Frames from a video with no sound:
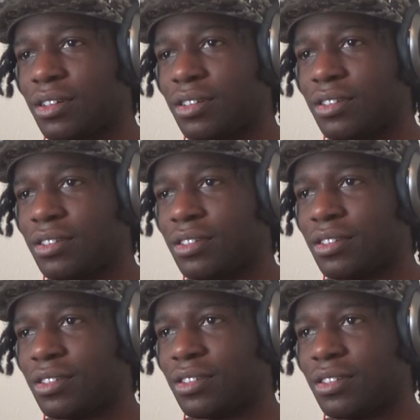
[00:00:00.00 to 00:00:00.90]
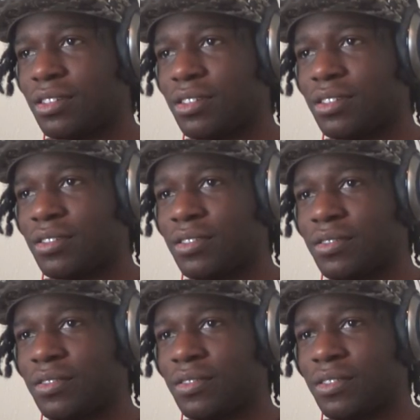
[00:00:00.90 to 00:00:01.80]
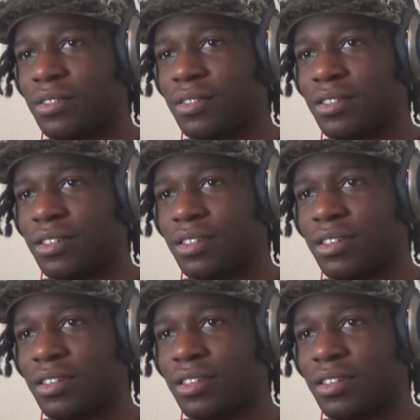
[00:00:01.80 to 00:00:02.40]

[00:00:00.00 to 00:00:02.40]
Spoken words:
Nobody speaks.